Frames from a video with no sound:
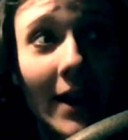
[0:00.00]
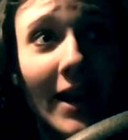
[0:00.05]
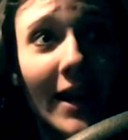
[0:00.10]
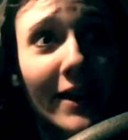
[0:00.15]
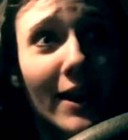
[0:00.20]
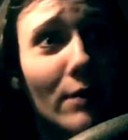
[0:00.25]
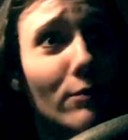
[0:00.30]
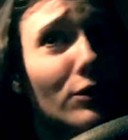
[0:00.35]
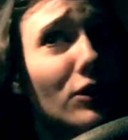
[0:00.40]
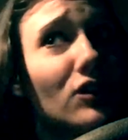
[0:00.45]

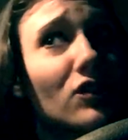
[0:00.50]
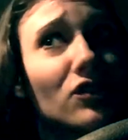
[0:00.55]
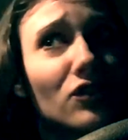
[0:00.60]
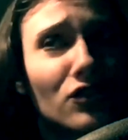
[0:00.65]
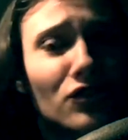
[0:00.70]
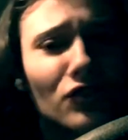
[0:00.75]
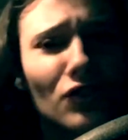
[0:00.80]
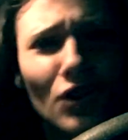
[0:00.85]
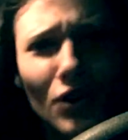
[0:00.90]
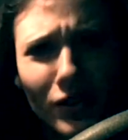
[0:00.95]
And that was
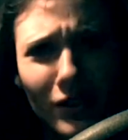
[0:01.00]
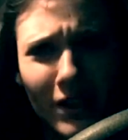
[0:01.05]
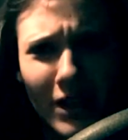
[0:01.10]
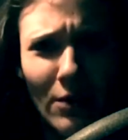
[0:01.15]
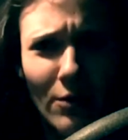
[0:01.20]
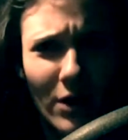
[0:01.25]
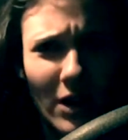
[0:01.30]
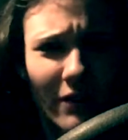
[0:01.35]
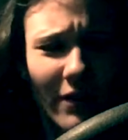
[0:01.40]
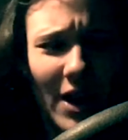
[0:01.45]

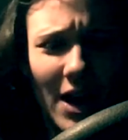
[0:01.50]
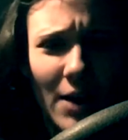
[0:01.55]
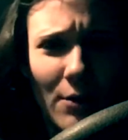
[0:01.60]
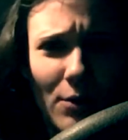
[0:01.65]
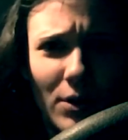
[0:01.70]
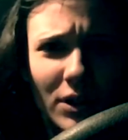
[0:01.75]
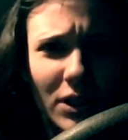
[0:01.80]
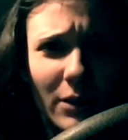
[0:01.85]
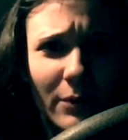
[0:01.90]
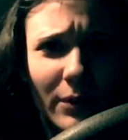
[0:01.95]
certainly one of I
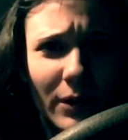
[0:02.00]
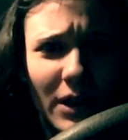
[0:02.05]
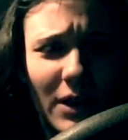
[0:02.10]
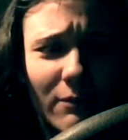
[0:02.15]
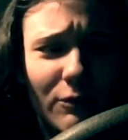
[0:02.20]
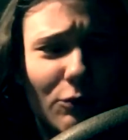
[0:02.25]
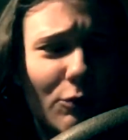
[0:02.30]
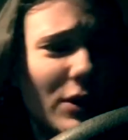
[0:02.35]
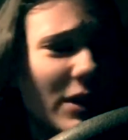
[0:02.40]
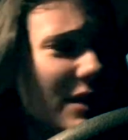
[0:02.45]
Want to
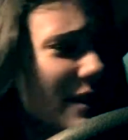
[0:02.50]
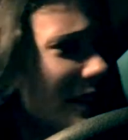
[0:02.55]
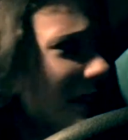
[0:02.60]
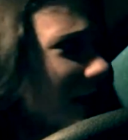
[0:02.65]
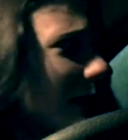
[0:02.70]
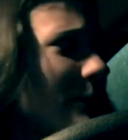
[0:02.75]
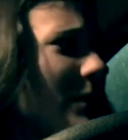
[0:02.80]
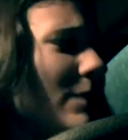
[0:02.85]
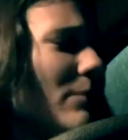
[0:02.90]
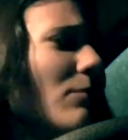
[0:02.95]
Believe's
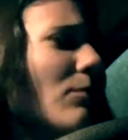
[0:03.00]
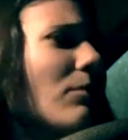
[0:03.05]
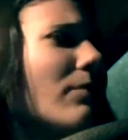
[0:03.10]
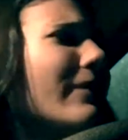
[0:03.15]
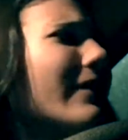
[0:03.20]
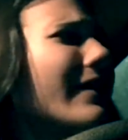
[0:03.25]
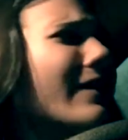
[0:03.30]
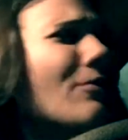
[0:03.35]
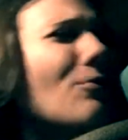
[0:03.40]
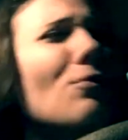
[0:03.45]
weaknesses. I mean,
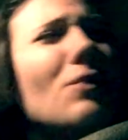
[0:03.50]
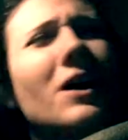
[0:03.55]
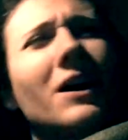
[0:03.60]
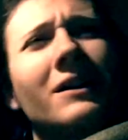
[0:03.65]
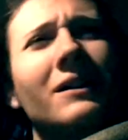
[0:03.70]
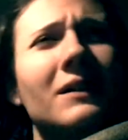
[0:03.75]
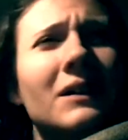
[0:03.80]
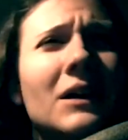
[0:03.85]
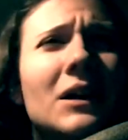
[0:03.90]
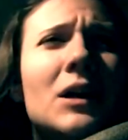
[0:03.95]

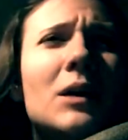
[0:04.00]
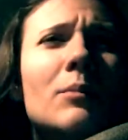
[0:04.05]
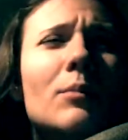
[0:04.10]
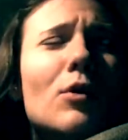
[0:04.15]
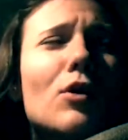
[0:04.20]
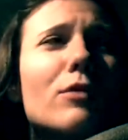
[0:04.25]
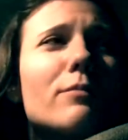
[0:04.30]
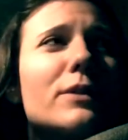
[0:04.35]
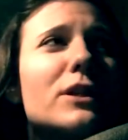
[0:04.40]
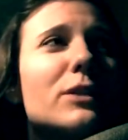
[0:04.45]

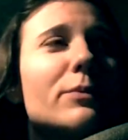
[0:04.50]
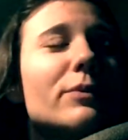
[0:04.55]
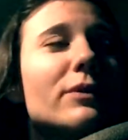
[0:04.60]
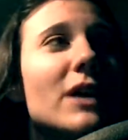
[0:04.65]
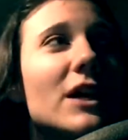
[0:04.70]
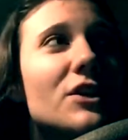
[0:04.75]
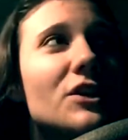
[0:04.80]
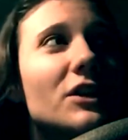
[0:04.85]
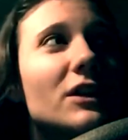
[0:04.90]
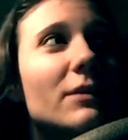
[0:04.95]
poor Mitch
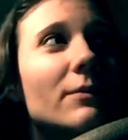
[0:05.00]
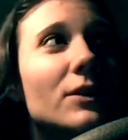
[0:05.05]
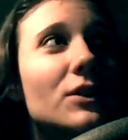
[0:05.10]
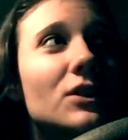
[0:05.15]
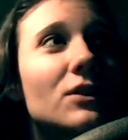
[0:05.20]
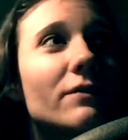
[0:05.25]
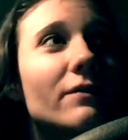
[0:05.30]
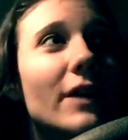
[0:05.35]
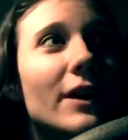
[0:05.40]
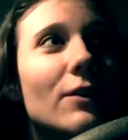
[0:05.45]
Pileggi, they
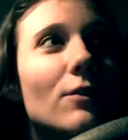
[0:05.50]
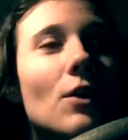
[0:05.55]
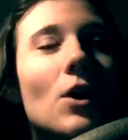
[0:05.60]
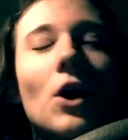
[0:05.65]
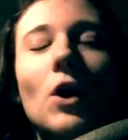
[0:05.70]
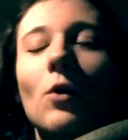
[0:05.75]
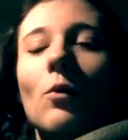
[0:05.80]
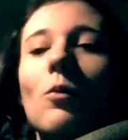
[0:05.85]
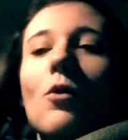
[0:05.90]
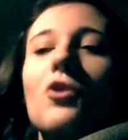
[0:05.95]
must have, like,
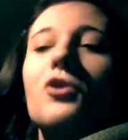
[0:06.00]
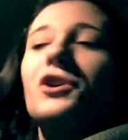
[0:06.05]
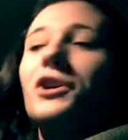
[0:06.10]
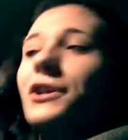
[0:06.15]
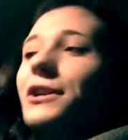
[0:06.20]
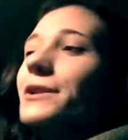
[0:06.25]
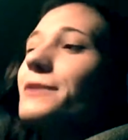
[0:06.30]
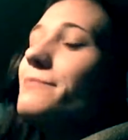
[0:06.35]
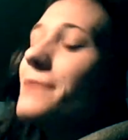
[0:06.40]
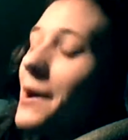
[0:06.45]

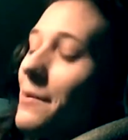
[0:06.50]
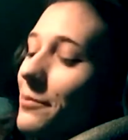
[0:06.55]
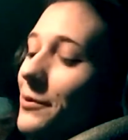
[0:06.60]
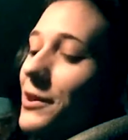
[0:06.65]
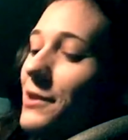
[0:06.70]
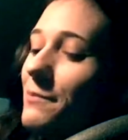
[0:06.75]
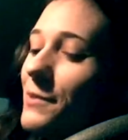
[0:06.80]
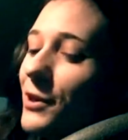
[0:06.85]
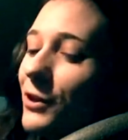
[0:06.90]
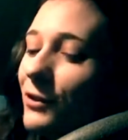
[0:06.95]
woken him up
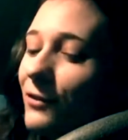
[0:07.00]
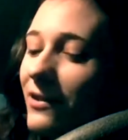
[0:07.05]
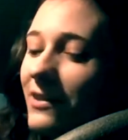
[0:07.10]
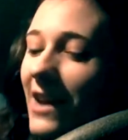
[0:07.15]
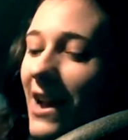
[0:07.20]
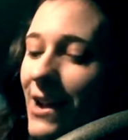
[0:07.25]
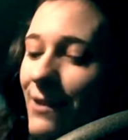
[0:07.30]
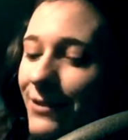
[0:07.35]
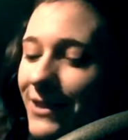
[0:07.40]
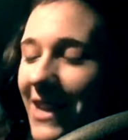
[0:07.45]
in the middle of the
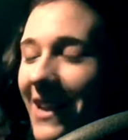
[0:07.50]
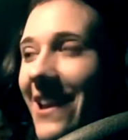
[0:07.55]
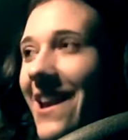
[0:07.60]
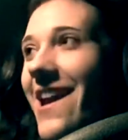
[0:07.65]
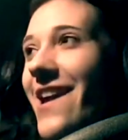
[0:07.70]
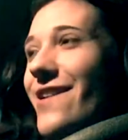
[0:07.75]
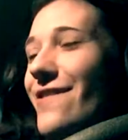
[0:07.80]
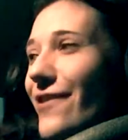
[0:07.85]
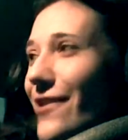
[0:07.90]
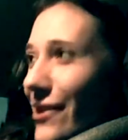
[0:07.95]
night. It was like,
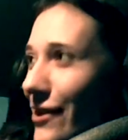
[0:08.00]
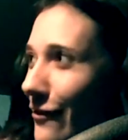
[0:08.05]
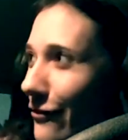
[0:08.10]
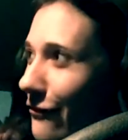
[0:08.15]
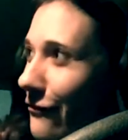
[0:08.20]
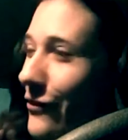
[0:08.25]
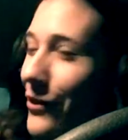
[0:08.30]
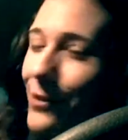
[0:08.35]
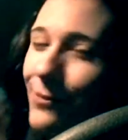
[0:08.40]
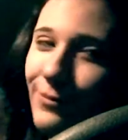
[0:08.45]
hey, you're gonna
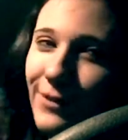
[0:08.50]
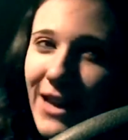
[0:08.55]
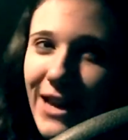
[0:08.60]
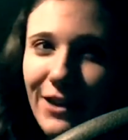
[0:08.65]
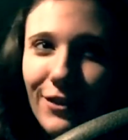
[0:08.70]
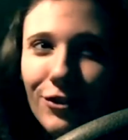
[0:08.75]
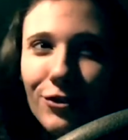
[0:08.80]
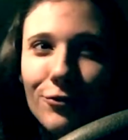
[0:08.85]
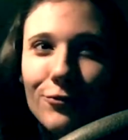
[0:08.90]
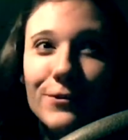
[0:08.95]
film,
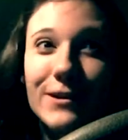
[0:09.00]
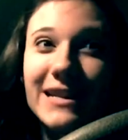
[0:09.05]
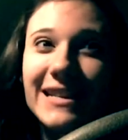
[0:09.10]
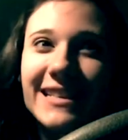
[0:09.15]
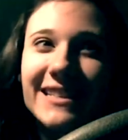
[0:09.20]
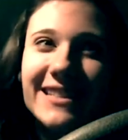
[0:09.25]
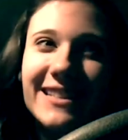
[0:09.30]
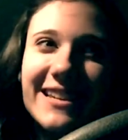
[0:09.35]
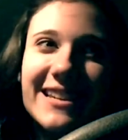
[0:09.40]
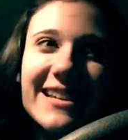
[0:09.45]
like, 3
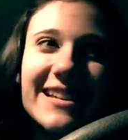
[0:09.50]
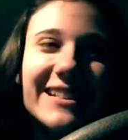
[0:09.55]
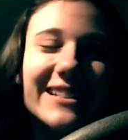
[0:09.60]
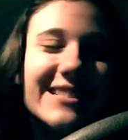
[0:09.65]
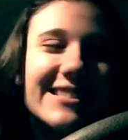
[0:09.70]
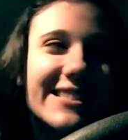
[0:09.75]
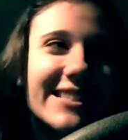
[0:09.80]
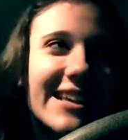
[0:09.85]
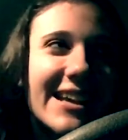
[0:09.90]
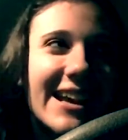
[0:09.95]

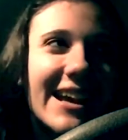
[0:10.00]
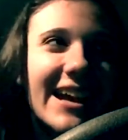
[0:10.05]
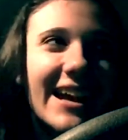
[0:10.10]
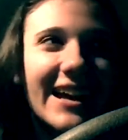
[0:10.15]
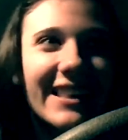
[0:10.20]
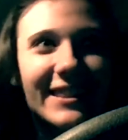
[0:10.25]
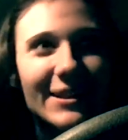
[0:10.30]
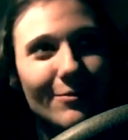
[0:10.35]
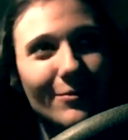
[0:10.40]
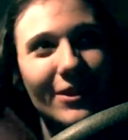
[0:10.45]
scenes,
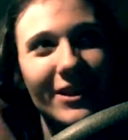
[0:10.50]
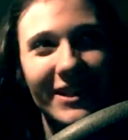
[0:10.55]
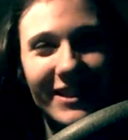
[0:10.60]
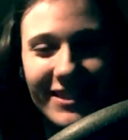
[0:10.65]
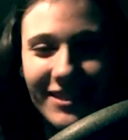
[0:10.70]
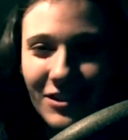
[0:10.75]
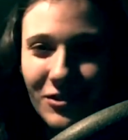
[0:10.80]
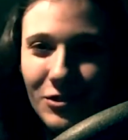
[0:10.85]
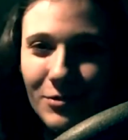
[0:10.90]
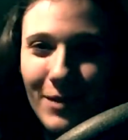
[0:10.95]
and then we're gonna
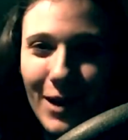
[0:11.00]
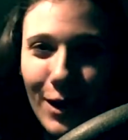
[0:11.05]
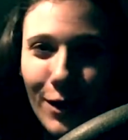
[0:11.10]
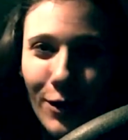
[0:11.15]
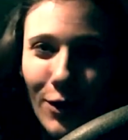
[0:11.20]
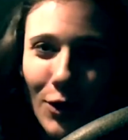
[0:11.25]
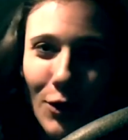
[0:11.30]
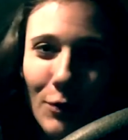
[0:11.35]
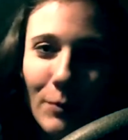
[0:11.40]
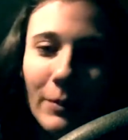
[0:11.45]
send you back
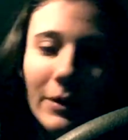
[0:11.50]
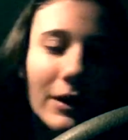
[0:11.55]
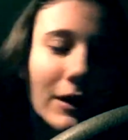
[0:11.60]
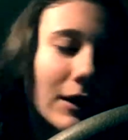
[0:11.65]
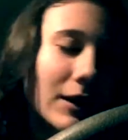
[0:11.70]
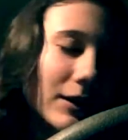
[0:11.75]
home.